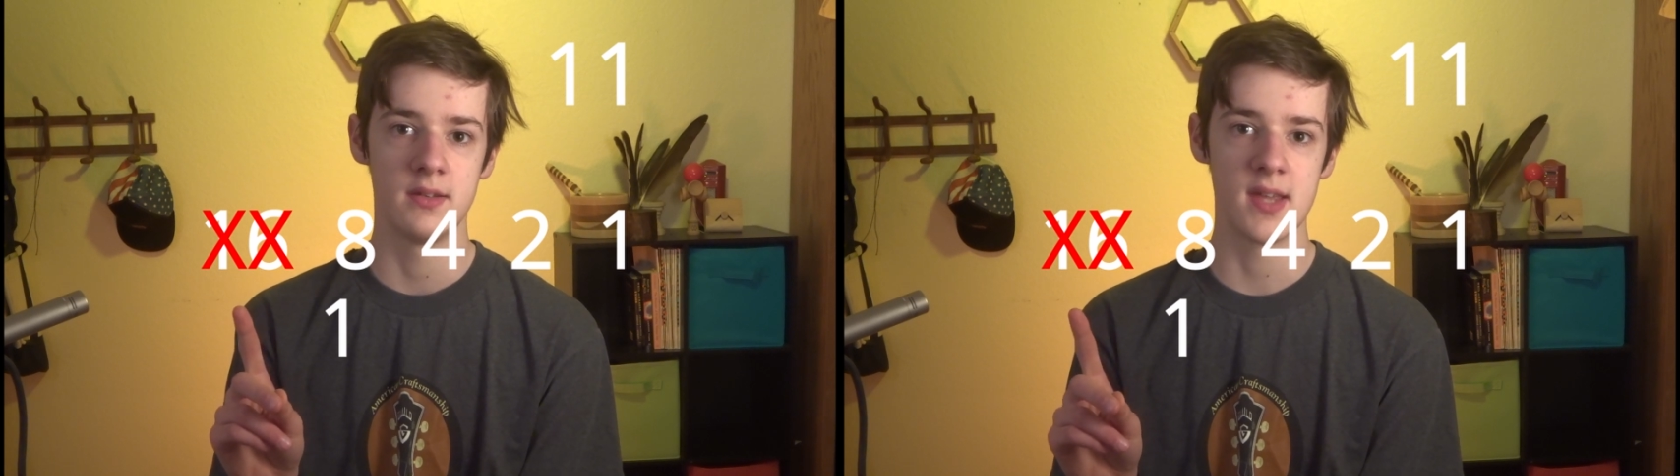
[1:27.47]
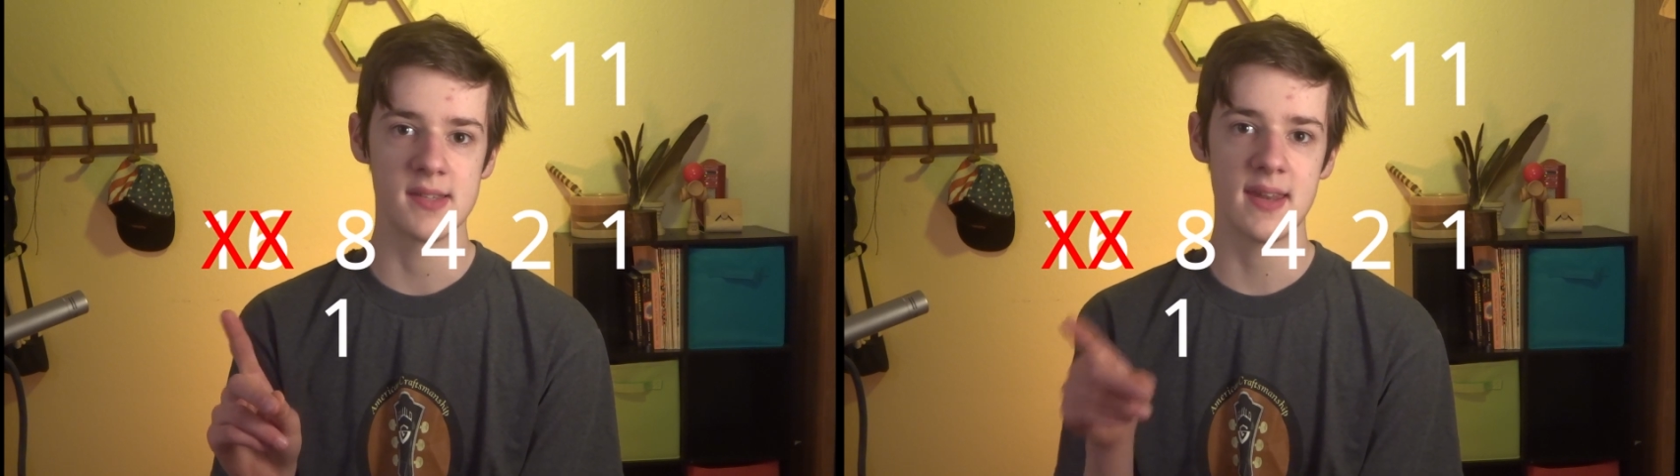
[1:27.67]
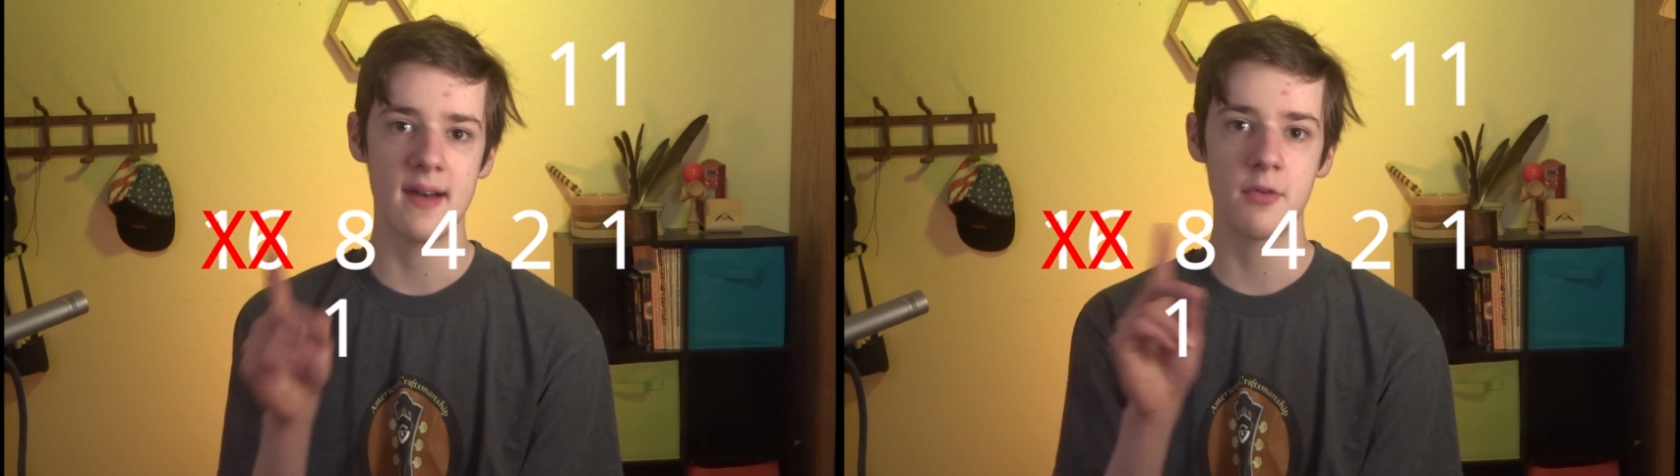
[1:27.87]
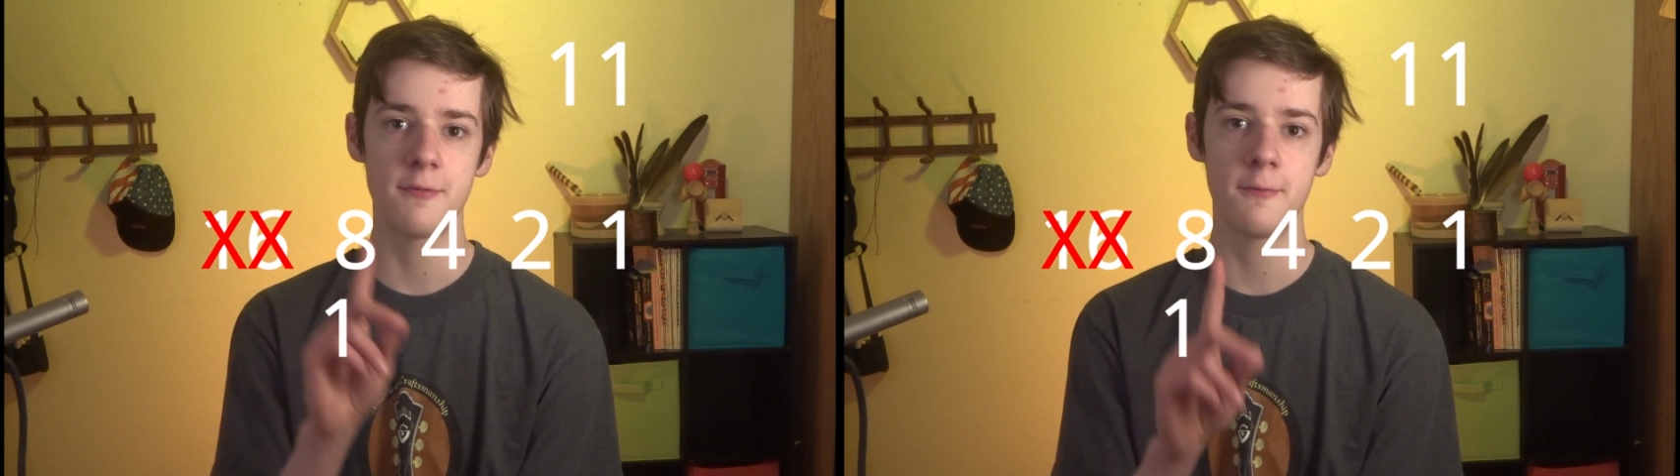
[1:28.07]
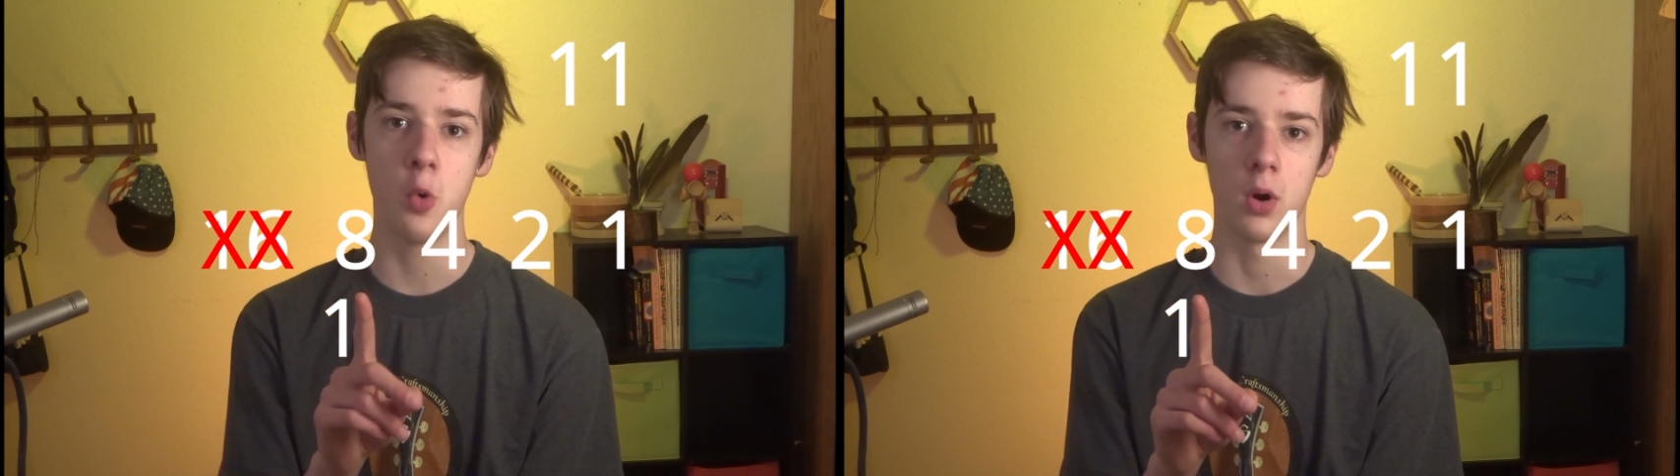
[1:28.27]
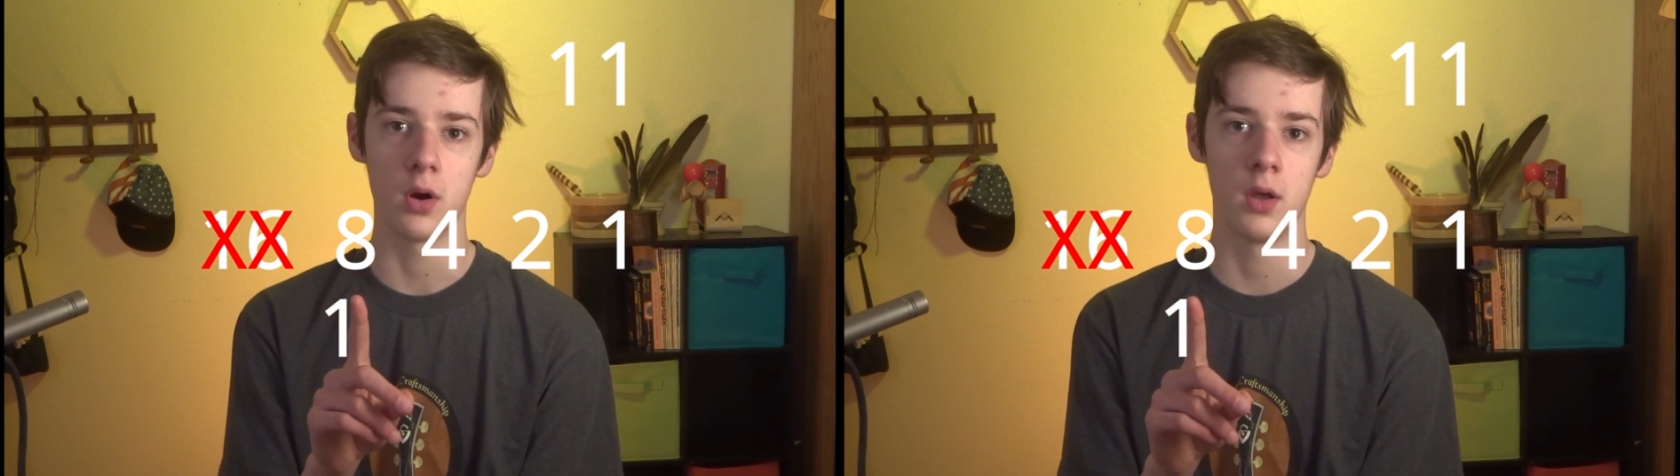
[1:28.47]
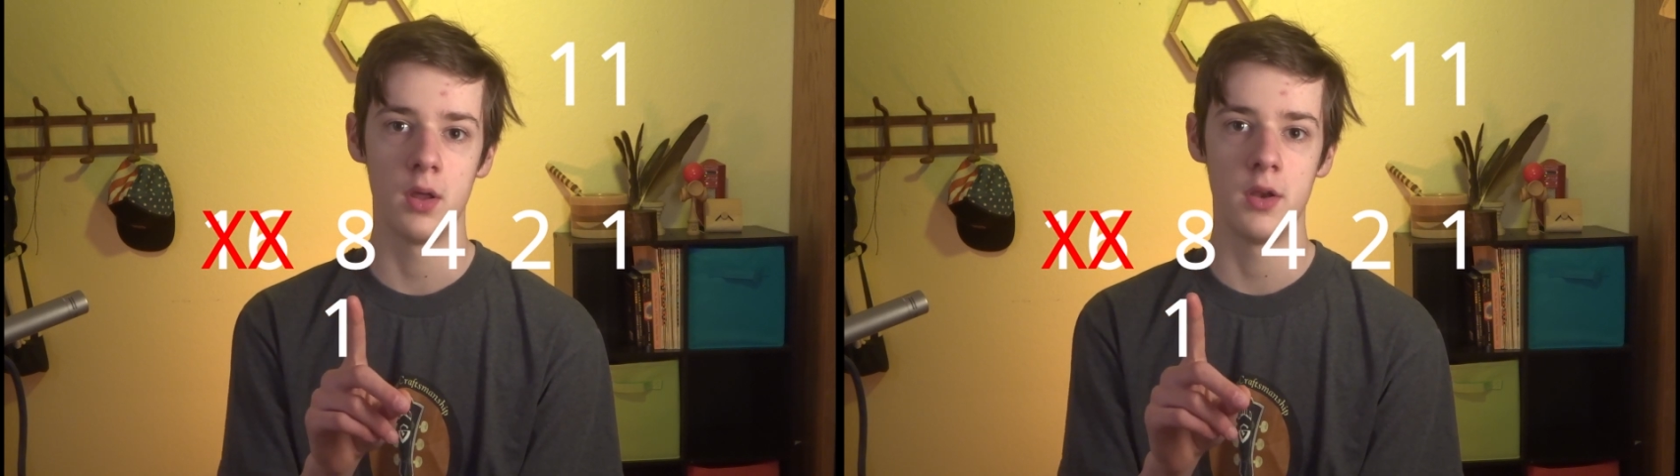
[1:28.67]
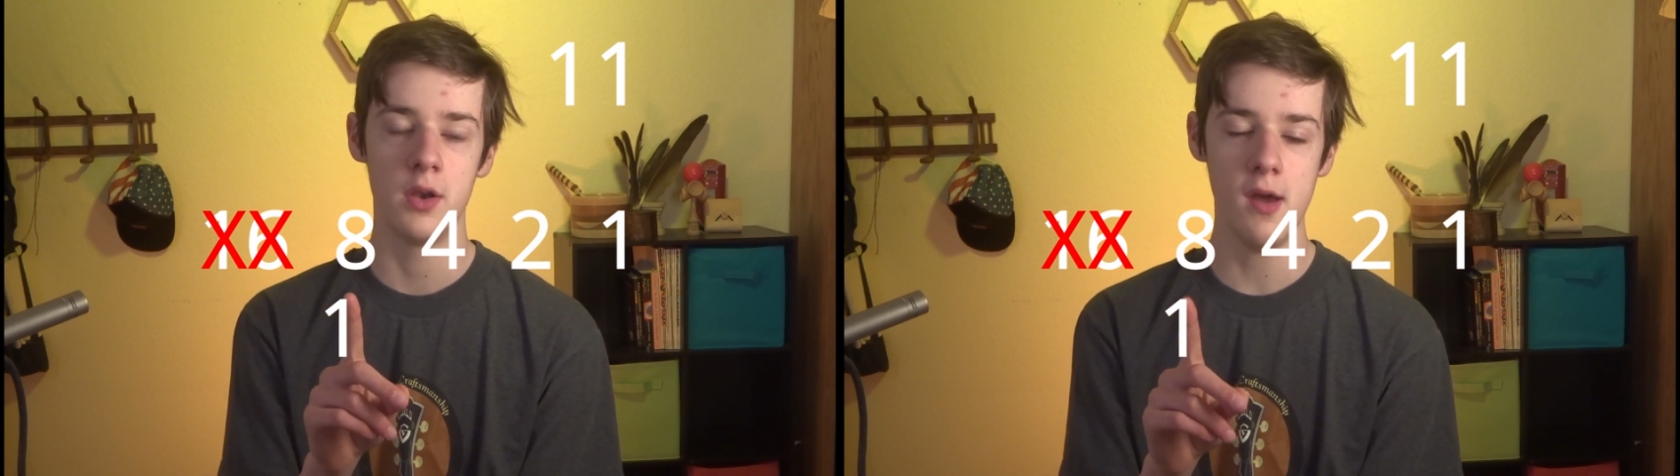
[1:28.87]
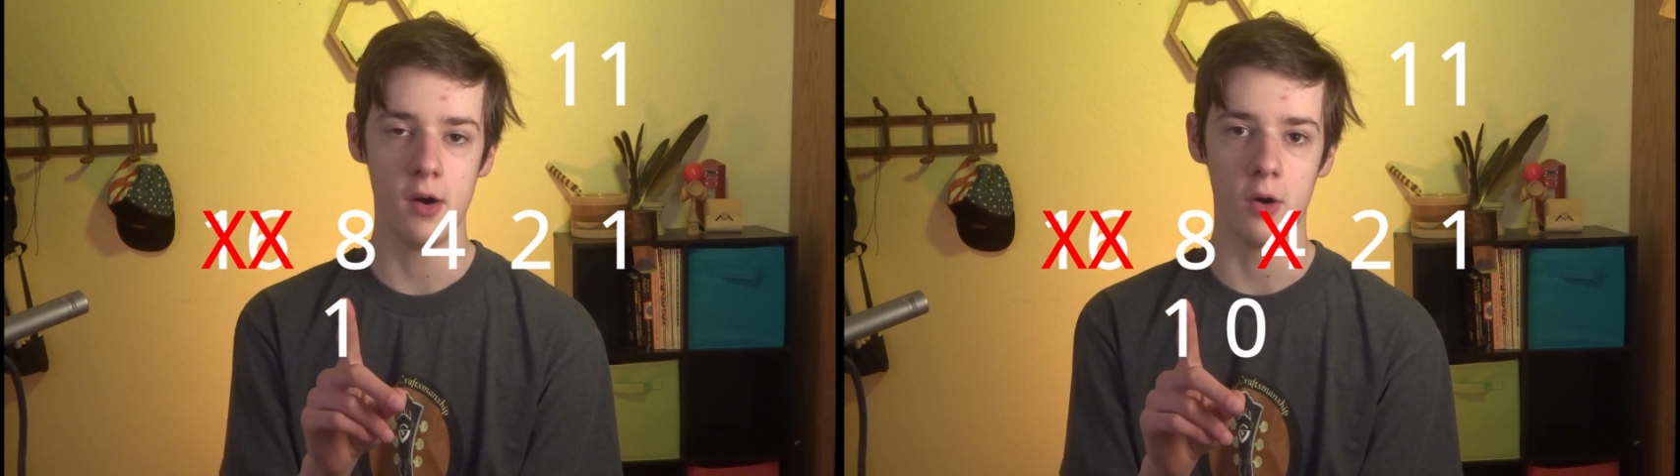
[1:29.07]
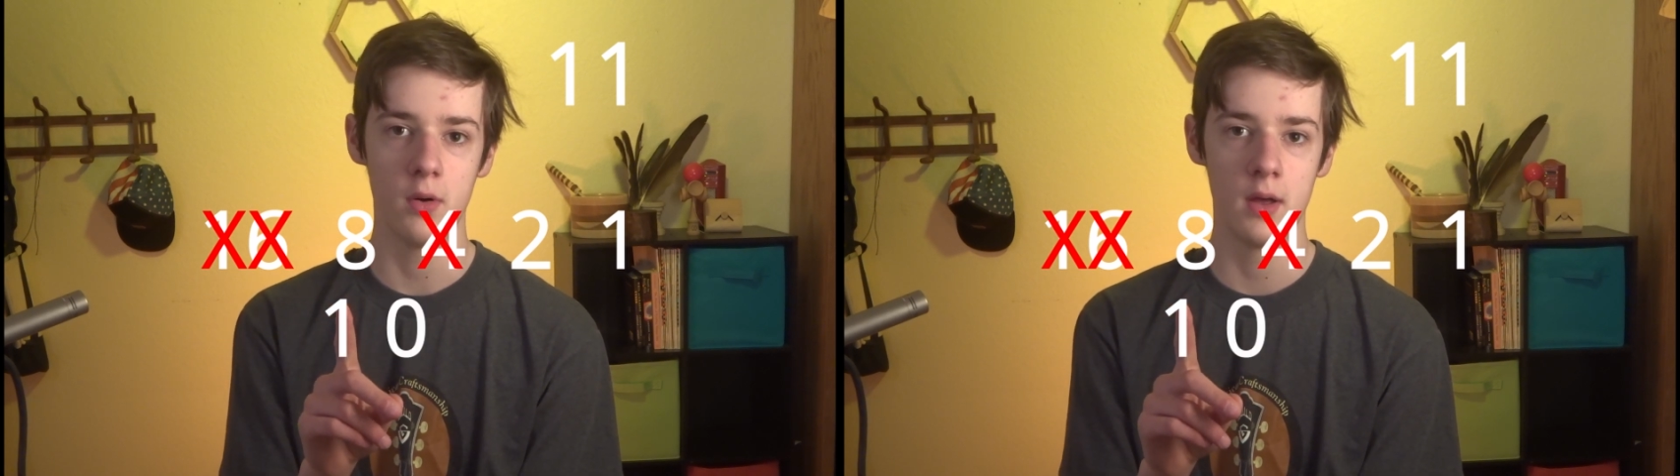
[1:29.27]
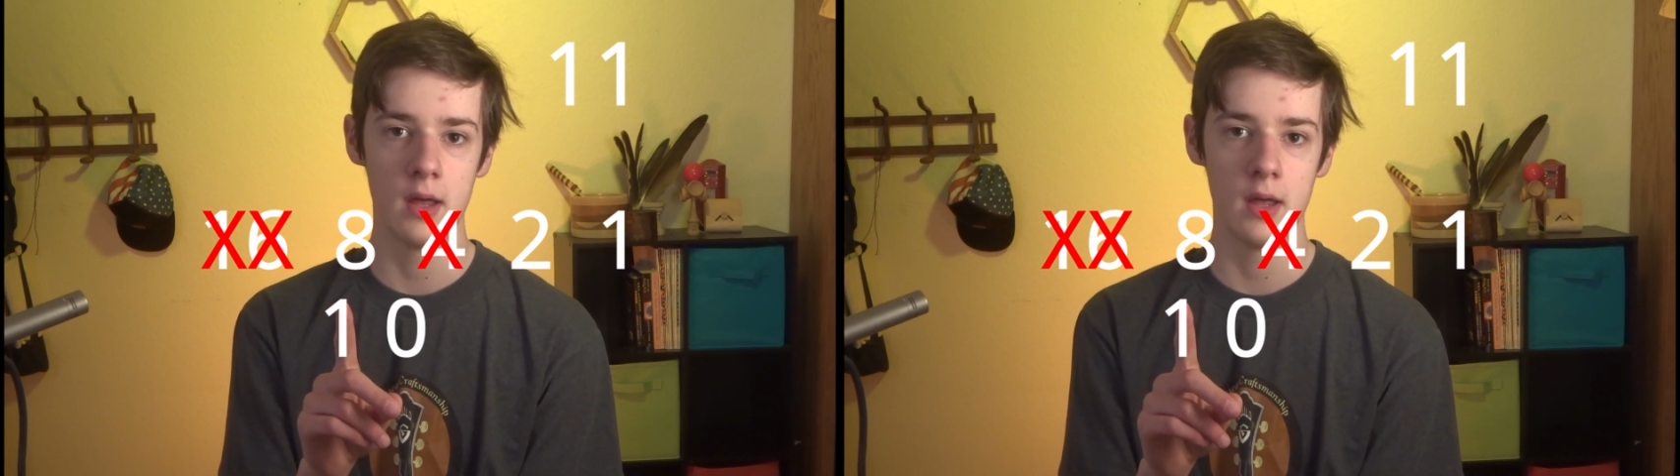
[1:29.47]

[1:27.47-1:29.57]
Does it have a 4? No.